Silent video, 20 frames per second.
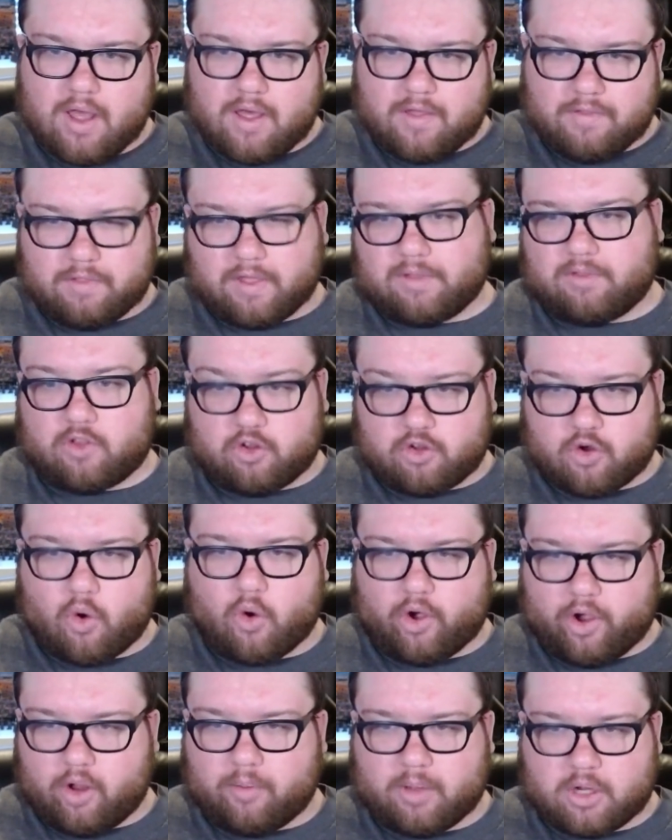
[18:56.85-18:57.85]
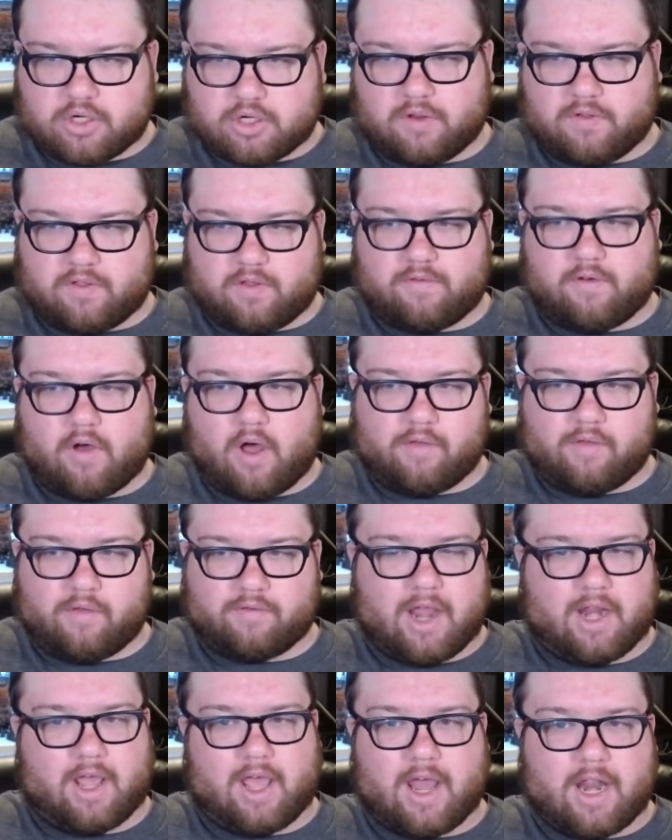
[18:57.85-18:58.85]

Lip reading: the tutorial mission is the Fall of Cadia,